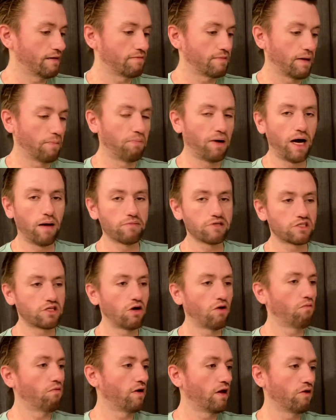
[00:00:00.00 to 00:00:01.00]
bomb snow,
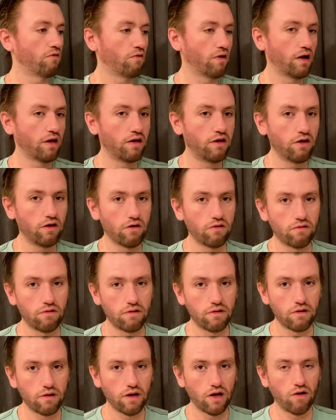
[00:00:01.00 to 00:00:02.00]
what do you want to do?
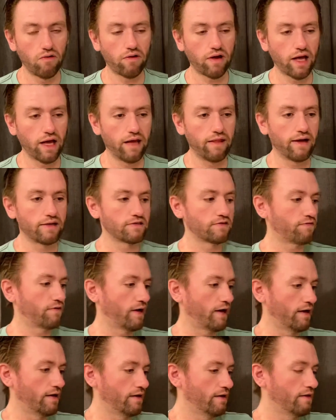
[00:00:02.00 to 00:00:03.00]
Okay, that's
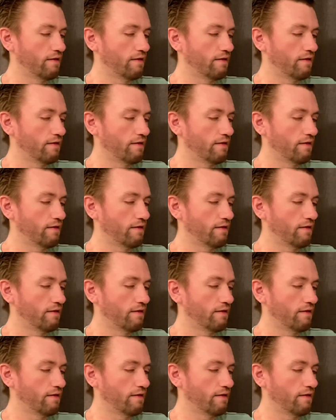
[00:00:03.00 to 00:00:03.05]
fine.